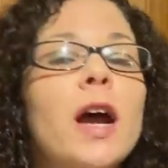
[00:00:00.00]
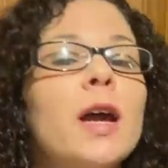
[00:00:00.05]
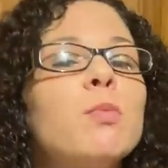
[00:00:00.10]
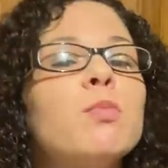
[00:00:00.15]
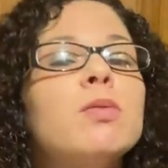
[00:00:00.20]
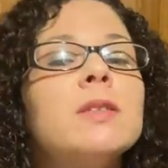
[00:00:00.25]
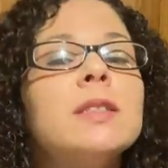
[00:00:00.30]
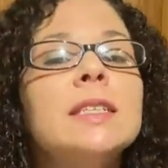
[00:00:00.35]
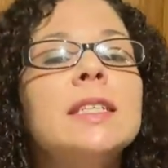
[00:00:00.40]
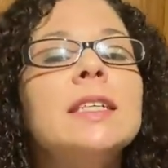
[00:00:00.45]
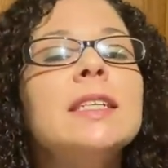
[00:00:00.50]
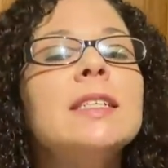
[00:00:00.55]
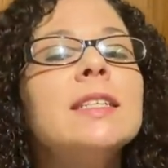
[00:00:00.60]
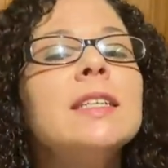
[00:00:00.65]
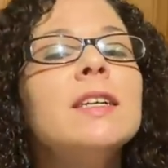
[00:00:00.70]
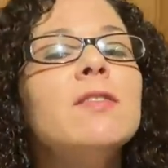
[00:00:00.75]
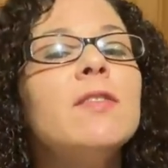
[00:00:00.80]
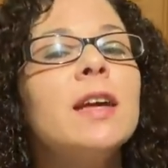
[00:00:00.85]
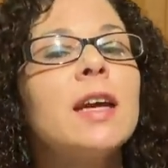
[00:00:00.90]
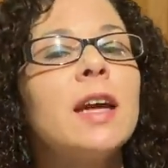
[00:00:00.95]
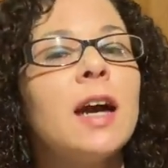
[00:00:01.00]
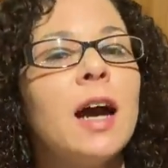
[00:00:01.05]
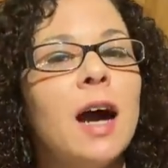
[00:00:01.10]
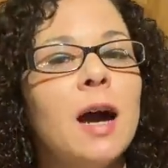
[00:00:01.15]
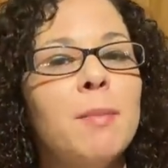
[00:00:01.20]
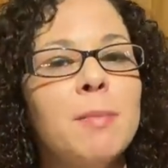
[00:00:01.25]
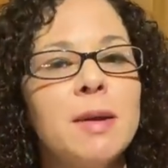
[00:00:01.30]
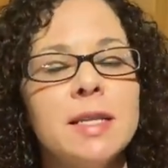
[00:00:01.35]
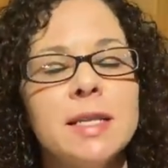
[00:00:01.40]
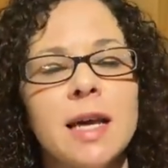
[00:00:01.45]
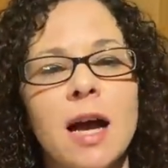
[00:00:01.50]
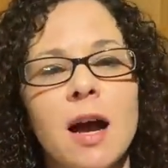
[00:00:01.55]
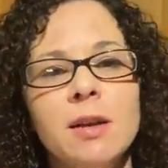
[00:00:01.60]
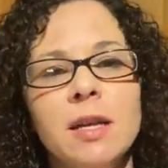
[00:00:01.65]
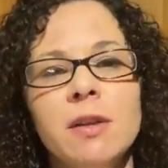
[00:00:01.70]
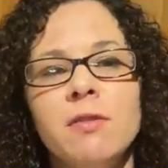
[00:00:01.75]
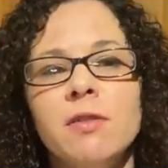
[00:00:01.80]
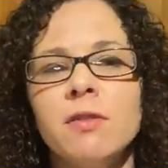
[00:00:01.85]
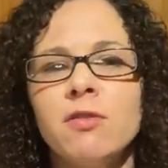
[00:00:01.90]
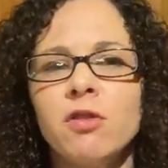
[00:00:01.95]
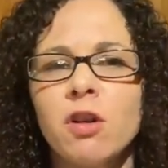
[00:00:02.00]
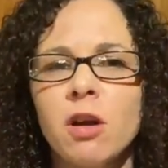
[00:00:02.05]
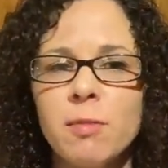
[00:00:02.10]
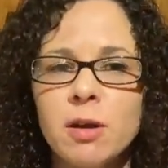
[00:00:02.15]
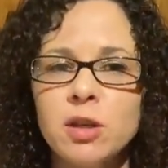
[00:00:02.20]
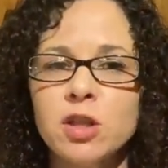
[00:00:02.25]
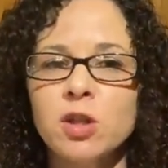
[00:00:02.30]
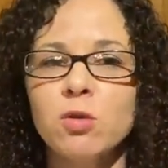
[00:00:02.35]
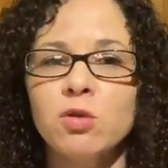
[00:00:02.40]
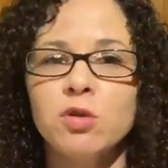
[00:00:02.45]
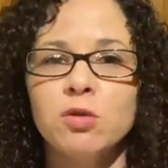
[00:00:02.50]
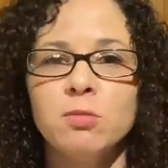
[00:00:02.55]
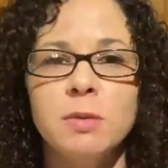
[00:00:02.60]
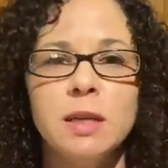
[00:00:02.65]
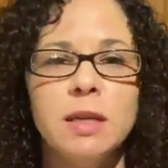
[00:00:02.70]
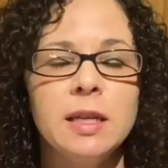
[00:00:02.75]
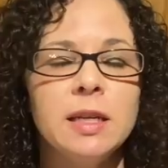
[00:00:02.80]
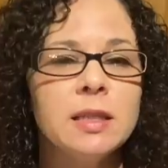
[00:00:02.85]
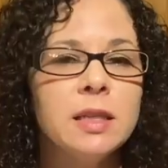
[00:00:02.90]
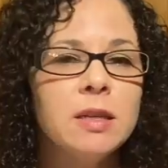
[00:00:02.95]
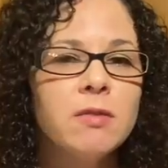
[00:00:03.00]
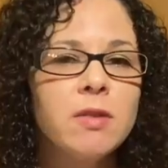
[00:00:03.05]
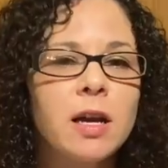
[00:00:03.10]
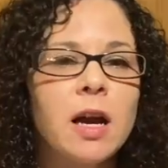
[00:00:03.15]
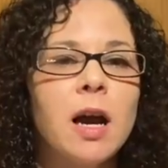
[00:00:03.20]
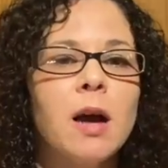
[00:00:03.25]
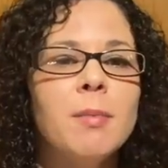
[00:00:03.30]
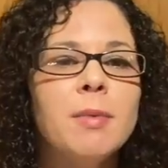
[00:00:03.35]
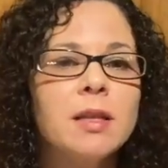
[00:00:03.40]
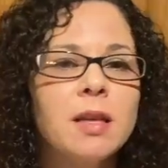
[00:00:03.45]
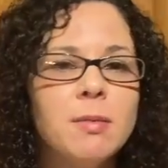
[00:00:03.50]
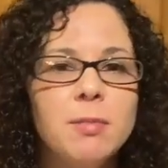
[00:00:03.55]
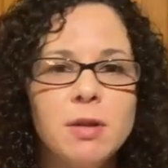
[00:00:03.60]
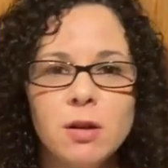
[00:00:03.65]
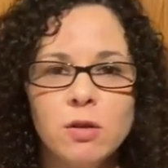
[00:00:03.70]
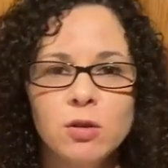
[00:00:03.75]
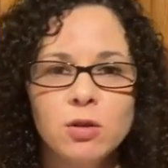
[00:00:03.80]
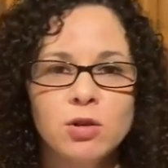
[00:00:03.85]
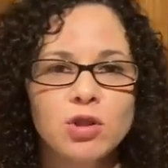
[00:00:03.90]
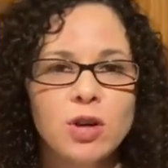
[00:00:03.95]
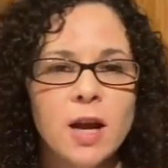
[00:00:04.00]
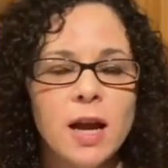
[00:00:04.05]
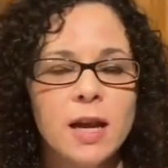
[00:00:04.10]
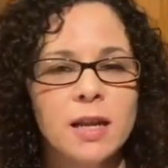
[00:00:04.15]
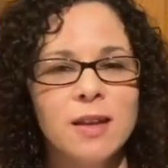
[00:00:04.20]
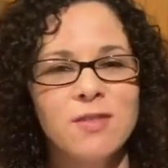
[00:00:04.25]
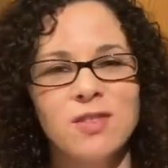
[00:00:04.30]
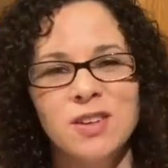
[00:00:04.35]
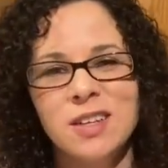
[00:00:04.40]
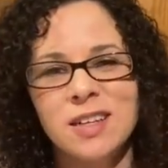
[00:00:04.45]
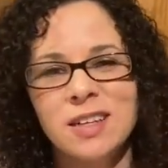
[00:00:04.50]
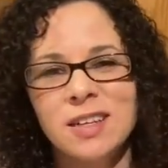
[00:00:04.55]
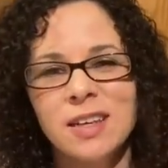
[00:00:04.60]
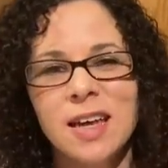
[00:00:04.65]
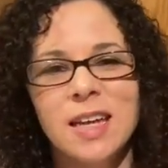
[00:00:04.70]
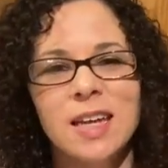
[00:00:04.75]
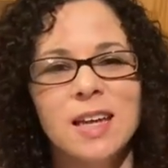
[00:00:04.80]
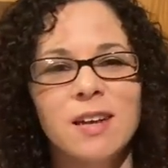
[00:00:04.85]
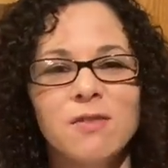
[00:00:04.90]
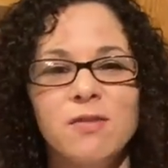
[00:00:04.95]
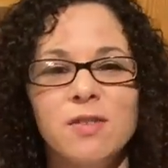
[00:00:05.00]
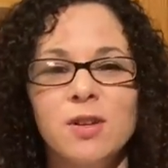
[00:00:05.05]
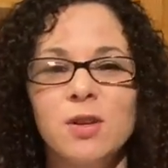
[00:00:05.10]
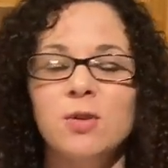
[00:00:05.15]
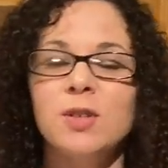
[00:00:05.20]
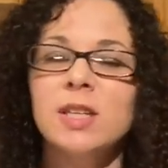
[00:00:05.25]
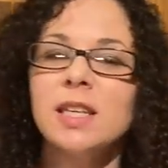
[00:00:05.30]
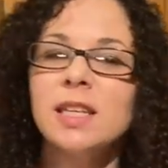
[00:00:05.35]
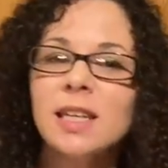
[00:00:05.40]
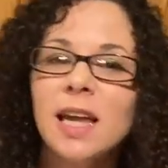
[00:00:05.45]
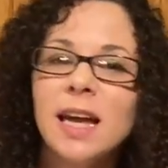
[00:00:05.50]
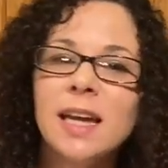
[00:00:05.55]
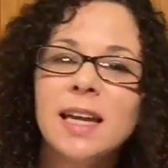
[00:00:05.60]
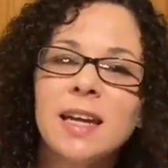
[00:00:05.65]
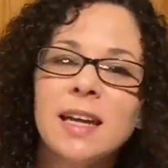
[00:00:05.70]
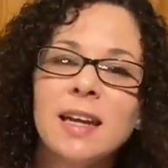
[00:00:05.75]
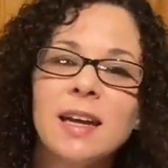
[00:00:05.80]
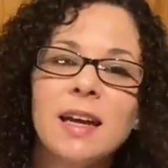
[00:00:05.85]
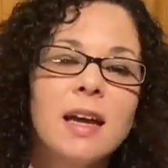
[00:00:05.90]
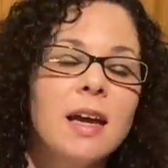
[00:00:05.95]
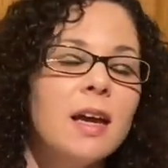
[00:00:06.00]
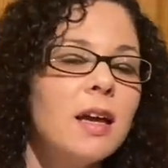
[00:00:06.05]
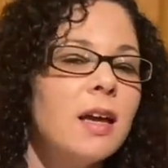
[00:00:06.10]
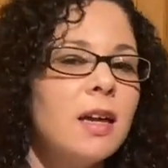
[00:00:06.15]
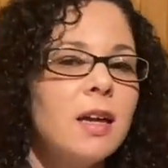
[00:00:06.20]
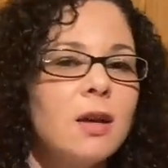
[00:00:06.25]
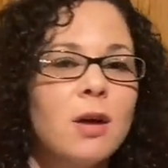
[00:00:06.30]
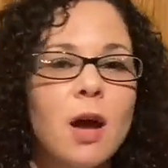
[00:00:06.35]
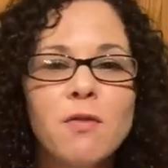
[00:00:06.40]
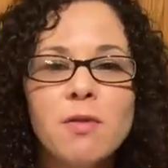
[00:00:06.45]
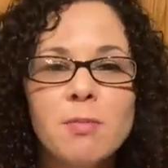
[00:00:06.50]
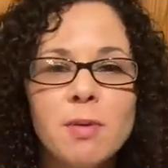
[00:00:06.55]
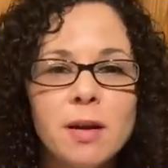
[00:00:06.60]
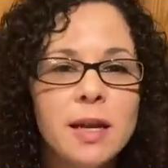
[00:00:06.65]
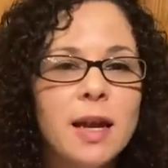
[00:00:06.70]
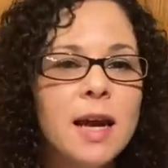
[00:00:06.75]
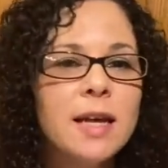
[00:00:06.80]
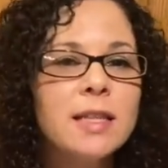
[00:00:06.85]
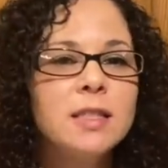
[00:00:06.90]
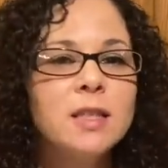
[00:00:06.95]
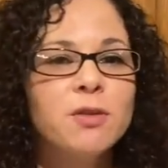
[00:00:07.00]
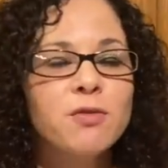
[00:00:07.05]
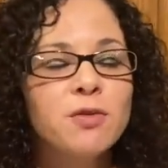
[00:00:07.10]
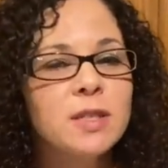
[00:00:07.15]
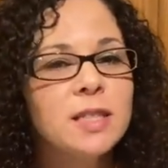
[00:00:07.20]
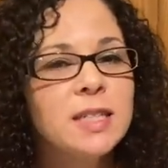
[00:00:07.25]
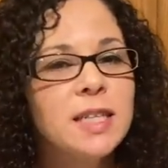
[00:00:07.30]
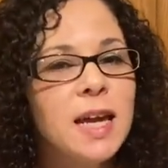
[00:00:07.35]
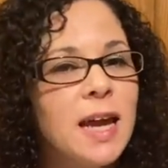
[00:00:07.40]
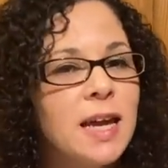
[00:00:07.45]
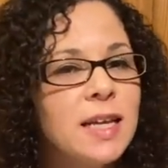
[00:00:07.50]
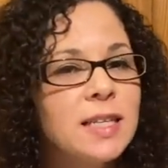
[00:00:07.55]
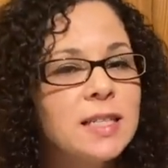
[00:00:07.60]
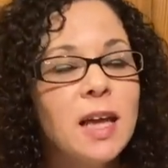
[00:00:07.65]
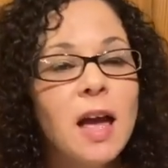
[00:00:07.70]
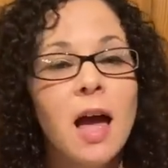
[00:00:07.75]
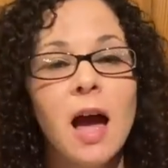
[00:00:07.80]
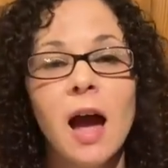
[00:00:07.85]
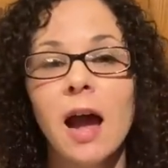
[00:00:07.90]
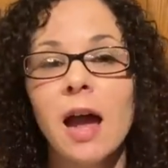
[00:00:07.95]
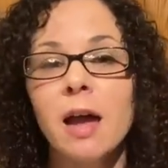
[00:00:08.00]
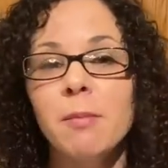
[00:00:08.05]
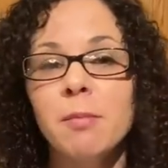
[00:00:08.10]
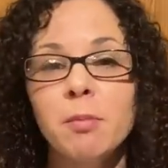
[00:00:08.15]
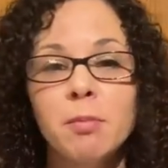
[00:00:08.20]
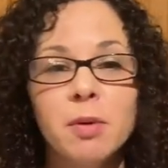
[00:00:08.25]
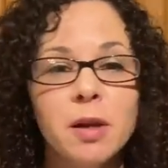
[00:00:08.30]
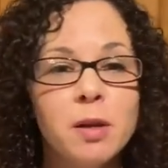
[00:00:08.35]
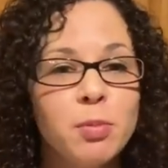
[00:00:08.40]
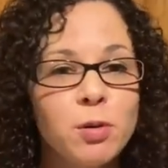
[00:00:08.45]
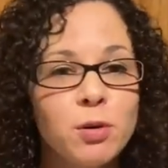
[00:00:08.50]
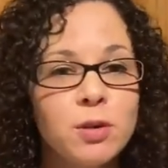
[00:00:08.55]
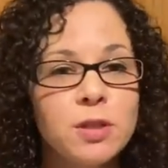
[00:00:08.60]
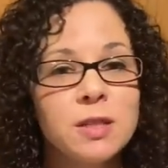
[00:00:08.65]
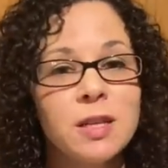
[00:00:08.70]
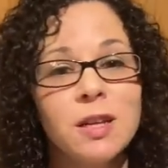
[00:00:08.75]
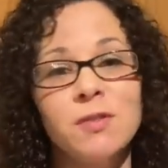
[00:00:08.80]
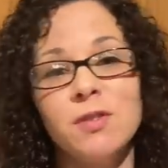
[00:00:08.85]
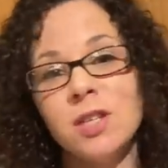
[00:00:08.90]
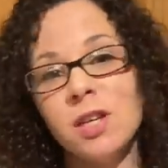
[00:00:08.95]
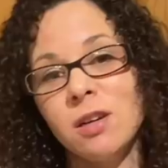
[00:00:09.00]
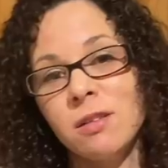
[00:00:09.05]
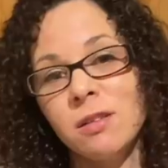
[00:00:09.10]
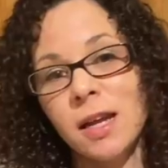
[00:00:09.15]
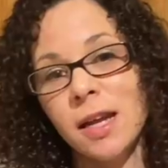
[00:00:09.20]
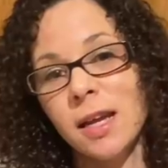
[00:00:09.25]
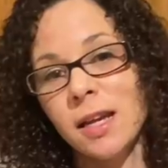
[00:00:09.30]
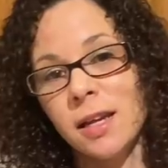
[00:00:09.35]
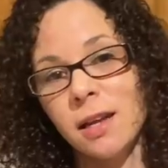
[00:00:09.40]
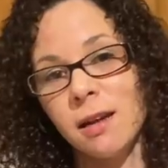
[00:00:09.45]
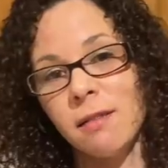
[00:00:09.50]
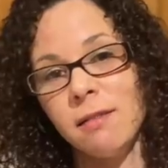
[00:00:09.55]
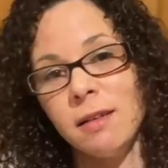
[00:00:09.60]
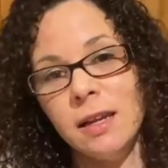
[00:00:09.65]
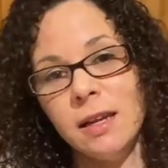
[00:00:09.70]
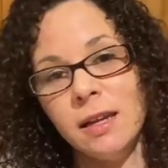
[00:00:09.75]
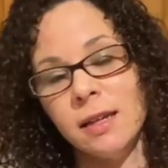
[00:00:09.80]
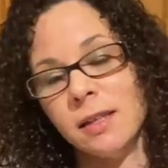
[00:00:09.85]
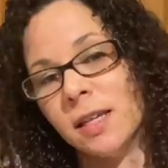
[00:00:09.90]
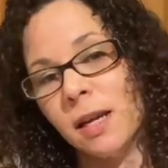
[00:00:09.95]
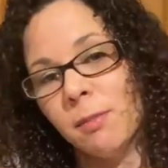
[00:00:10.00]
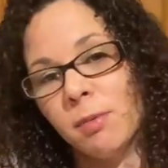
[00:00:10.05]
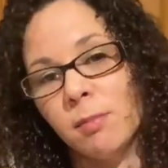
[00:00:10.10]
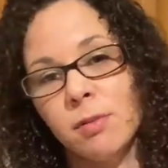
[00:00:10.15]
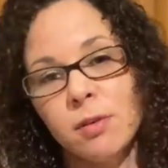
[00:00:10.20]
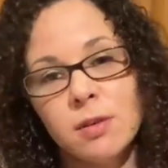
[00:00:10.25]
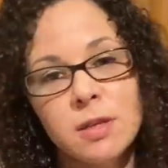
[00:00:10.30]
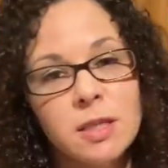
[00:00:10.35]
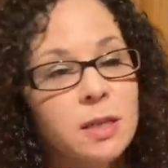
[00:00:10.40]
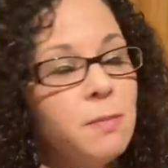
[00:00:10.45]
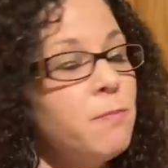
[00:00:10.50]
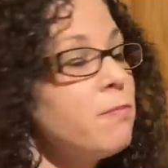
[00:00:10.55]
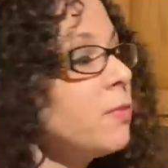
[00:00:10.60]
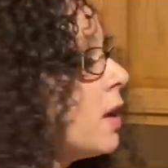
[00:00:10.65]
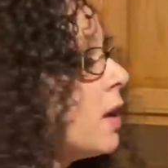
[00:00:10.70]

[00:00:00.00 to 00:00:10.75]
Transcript: it, please leave a comment down. Even if you're on my social media, leave a comment. Let me know you tried it. If you didn't like it, if you did like it. You know, everybody has different tastes. I am a big person. If you don't like it, don't eat it type of person.